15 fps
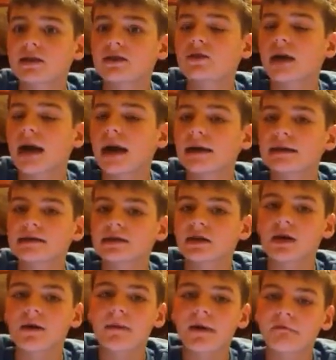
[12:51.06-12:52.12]
to you guys and
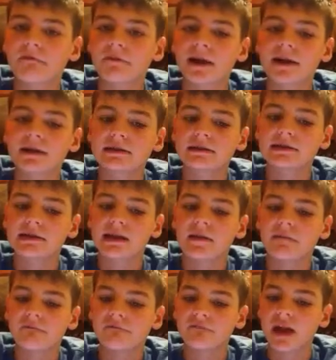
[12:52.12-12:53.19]
all my friends
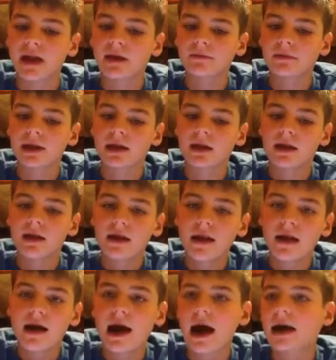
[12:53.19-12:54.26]
and family.
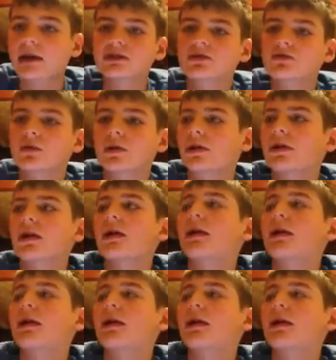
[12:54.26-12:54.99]
I just want to,